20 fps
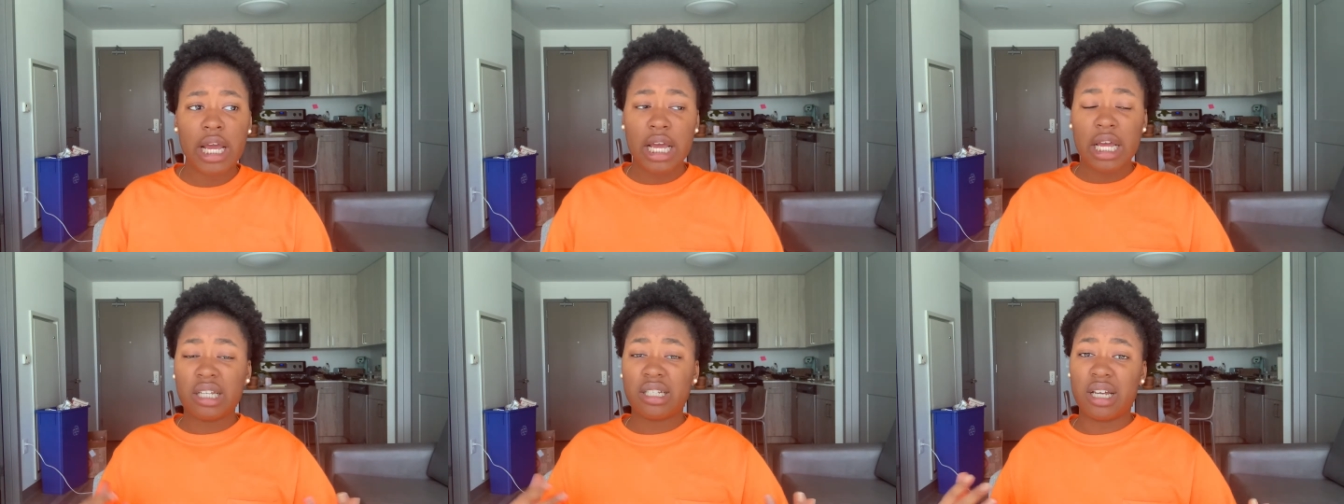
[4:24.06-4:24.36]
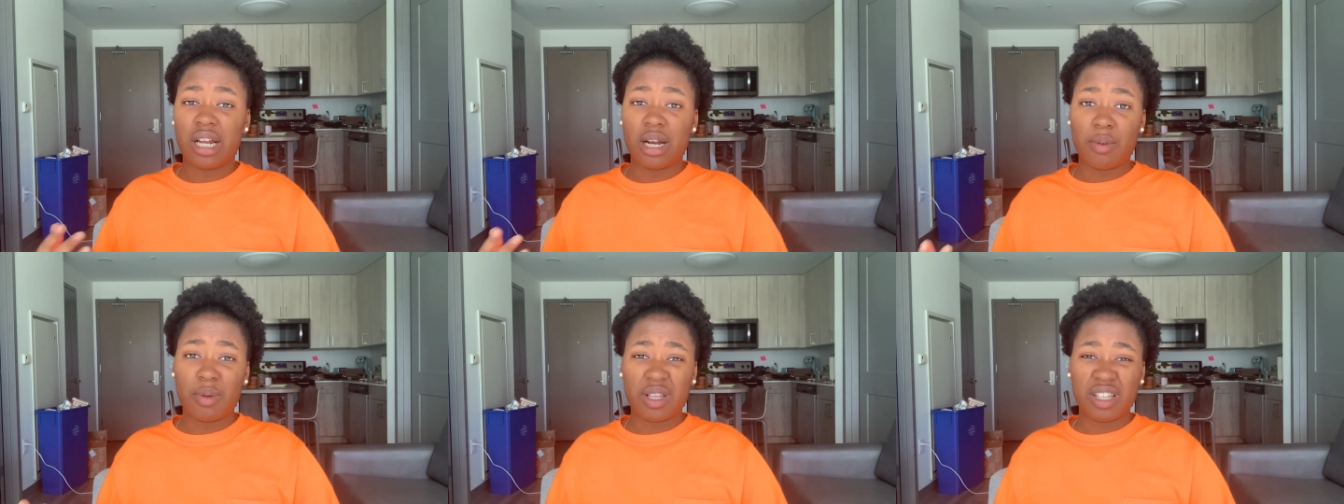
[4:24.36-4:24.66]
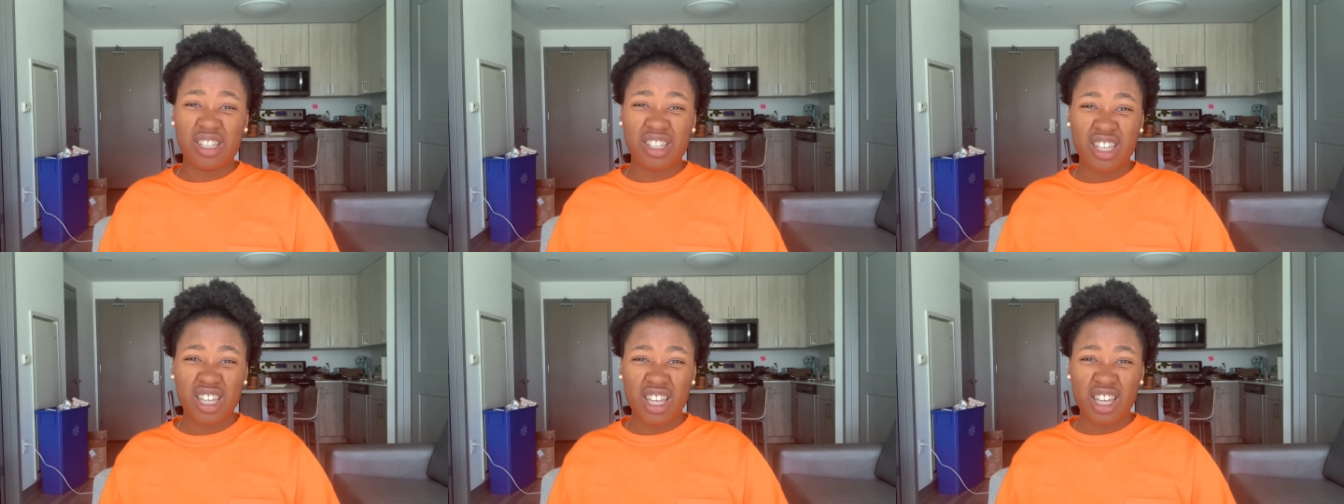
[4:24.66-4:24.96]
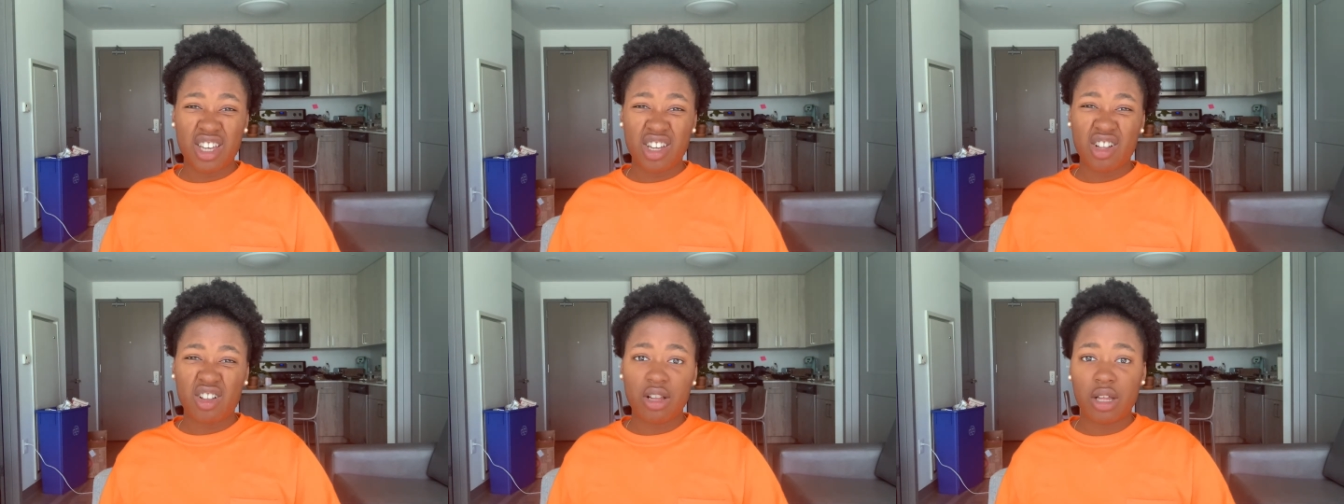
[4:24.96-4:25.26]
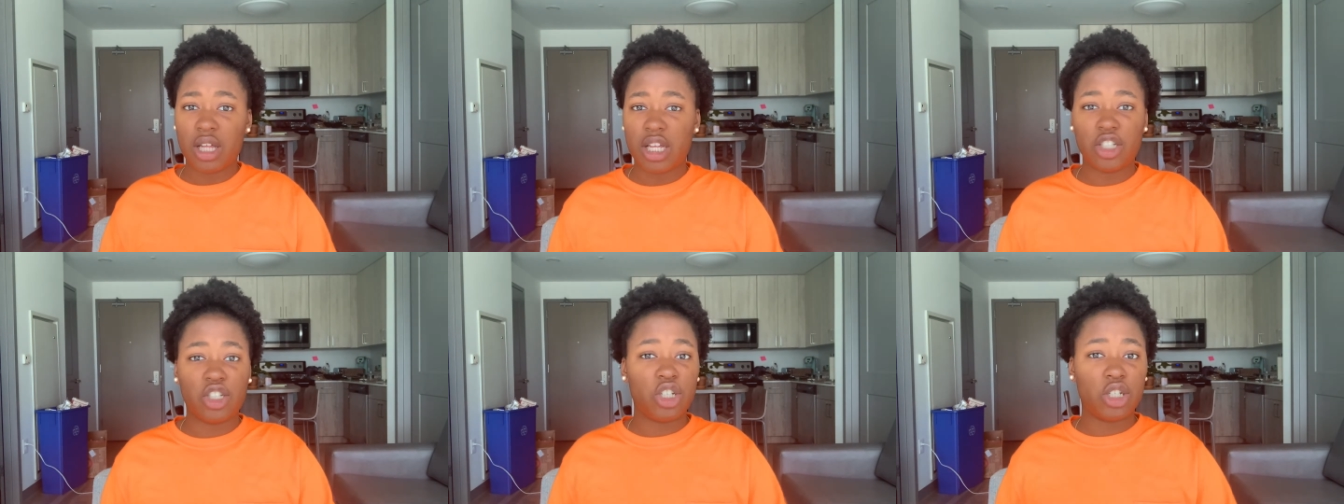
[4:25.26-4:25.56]
It's not a big deal,
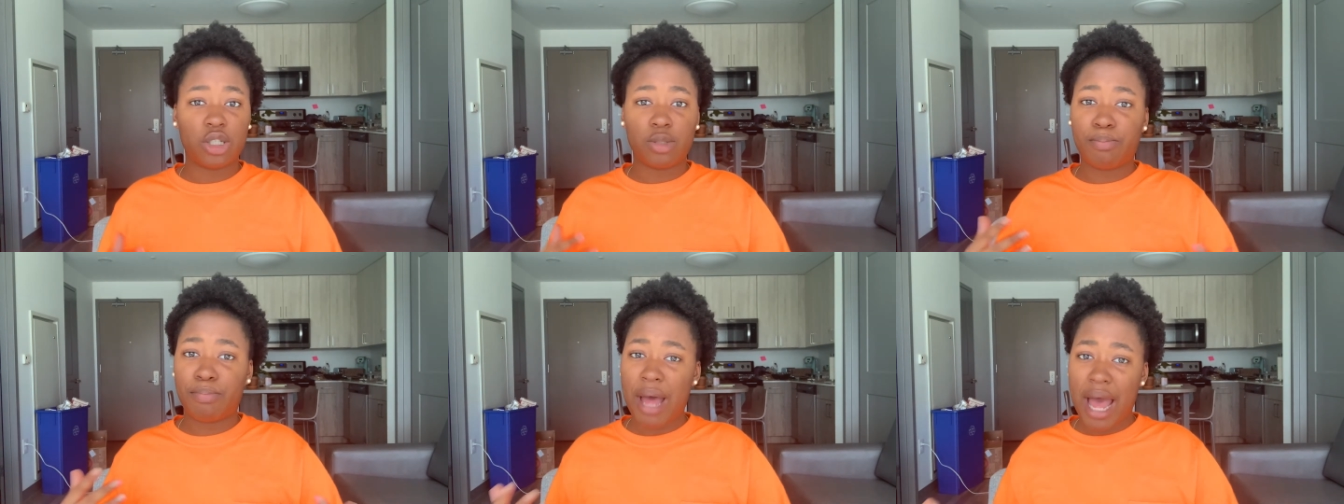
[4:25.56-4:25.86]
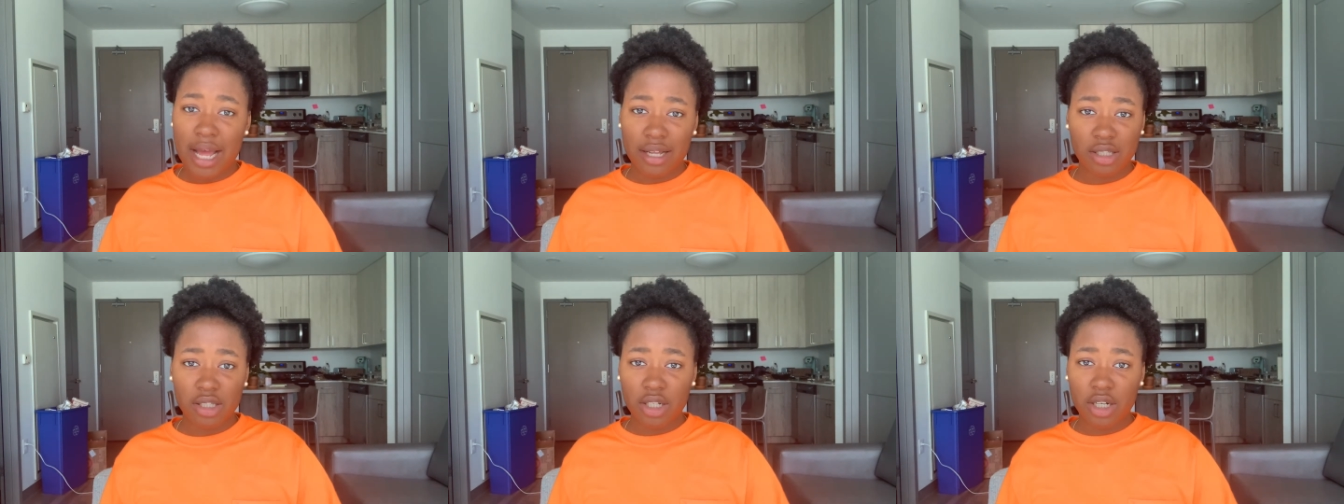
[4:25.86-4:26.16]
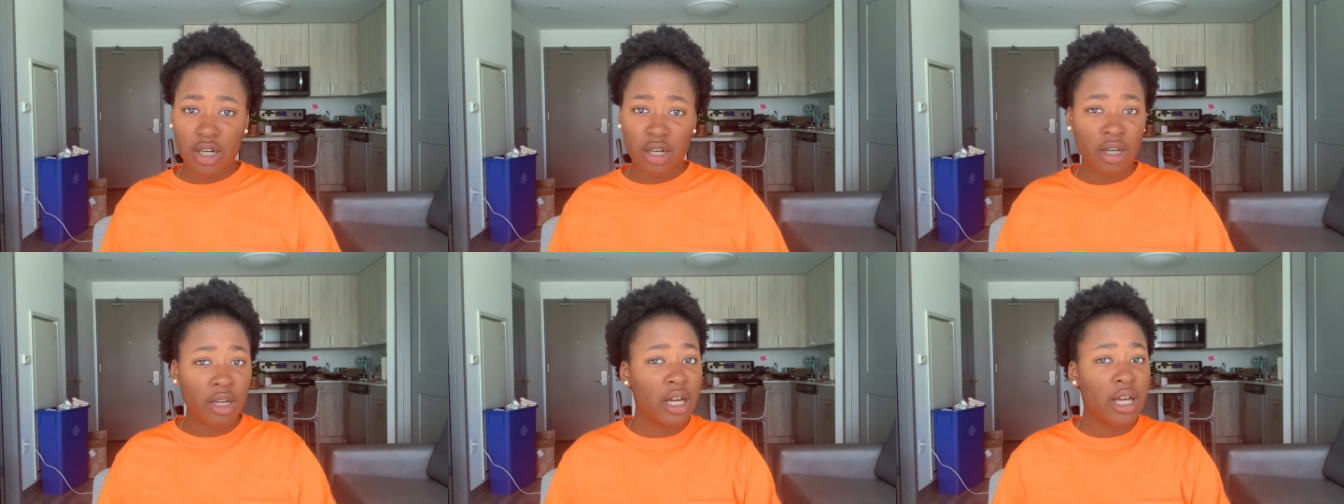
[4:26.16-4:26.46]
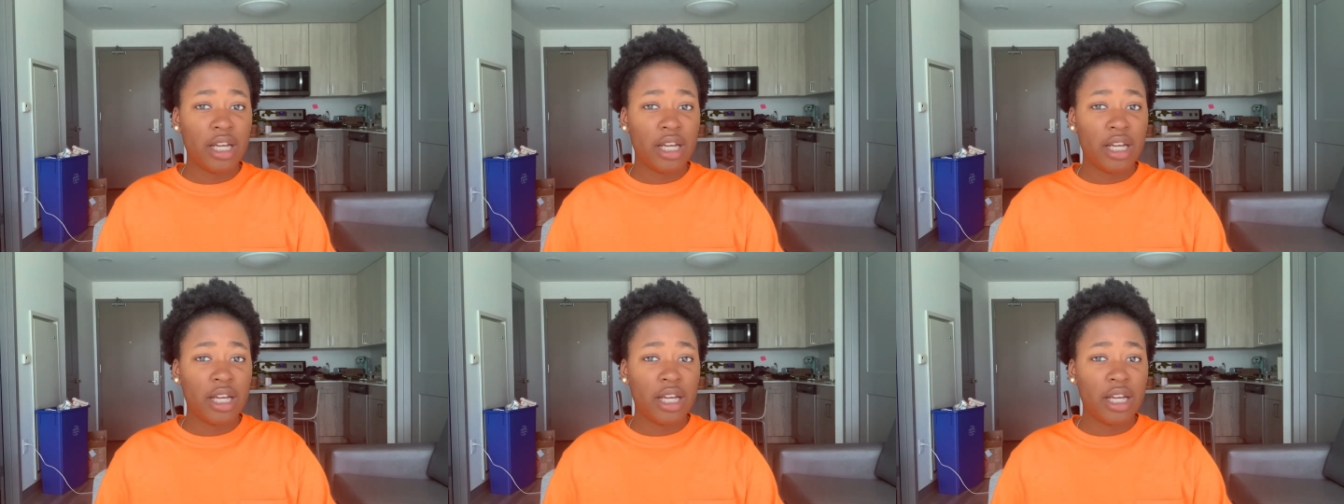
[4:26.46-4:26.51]
it's just banter,